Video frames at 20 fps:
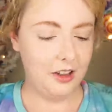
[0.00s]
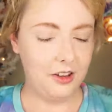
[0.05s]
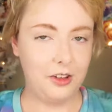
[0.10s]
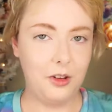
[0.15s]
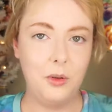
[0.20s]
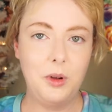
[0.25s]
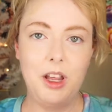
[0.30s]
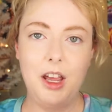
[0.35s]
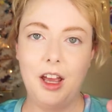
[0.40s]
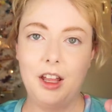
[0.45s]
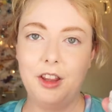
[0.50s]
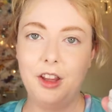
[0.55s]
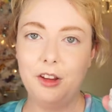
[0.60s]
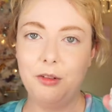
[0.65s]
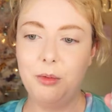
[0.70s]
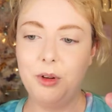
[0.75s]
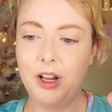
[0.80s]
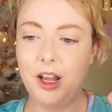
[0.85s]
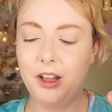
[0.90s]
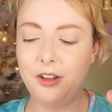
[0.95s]
So yeah, this
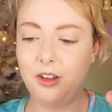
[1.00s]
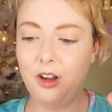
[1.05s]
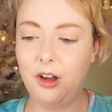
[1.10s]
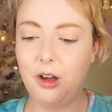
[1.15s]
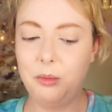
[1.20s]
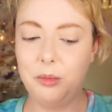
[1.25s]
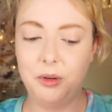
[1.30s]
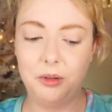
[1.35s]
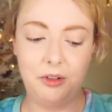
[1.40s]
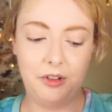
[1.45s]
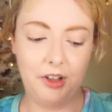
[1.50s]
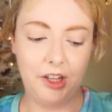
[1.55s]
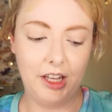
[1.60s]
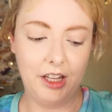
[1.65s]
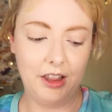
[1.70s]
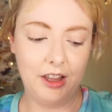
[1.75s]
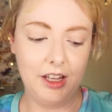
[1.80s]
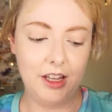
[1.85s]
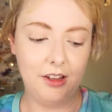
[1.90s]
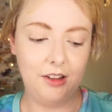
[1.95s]
one has almost
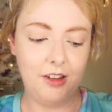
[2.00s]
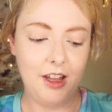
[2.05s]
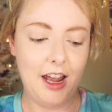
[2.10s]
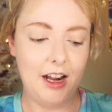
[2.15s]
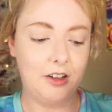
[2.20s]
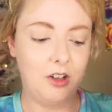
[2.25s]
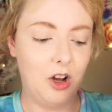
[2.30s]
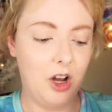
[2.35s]
like the exact